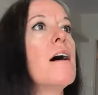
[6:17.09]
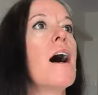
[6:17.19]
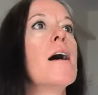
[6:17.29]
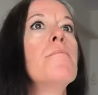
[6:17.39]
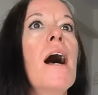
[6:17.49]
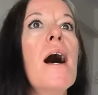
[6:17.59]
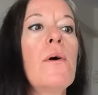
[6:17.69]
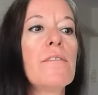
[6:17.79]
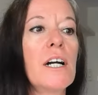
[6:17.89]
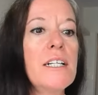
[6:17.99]
Um,
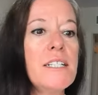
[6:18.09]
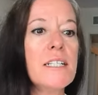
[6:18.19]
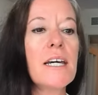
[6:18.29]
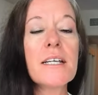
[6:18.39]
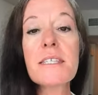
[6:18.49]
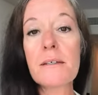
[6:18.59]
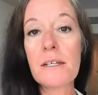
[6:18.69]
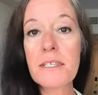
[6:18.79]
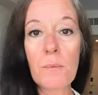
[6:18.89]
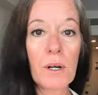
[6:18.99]
however, I did get us
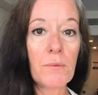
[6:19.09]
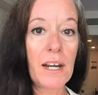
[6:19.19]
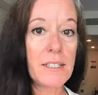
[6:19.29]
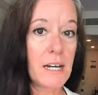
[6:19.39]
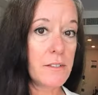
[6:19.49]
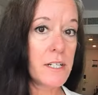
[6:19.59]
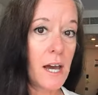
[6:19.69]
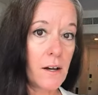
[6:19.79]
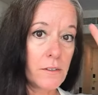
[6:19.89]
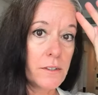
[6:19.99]
a, somewhere right
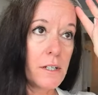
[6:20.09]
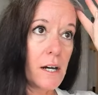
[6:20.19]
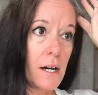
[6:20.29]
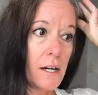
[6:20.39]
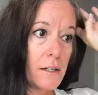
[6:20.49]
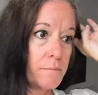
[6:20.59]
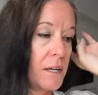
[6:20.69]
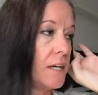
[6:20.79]
downtown um,